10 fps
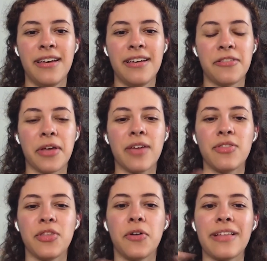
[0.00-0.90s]
So
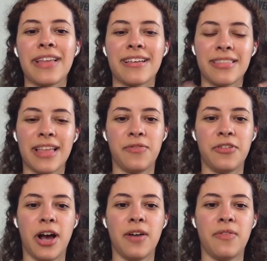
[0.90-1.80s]
even though they like left
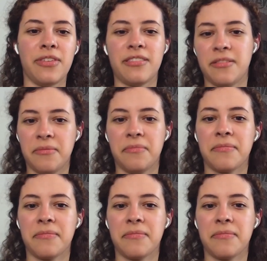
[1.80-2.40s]
it off on this